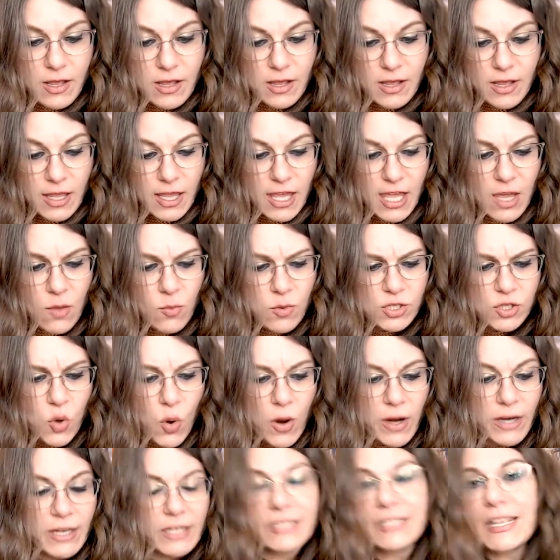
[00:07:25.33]
He was
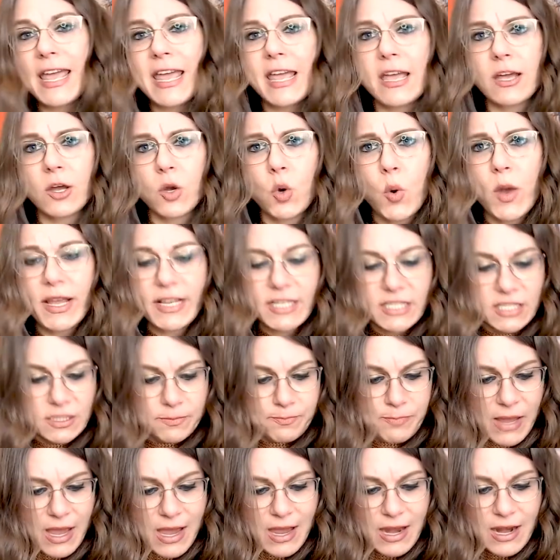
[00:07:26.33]
going to take a quick
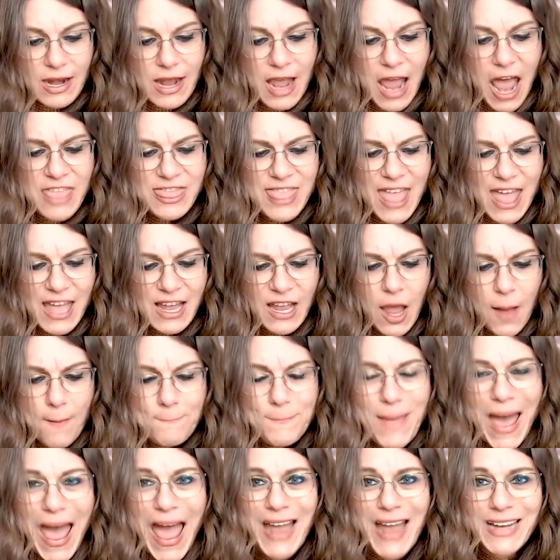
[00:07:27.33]
spin and then come
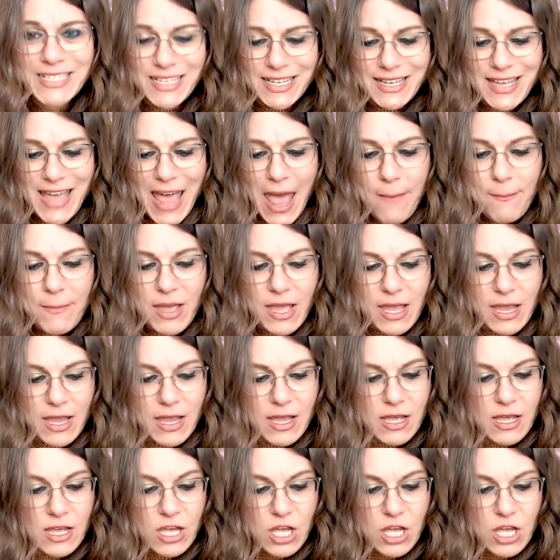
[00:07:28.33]
back to get me.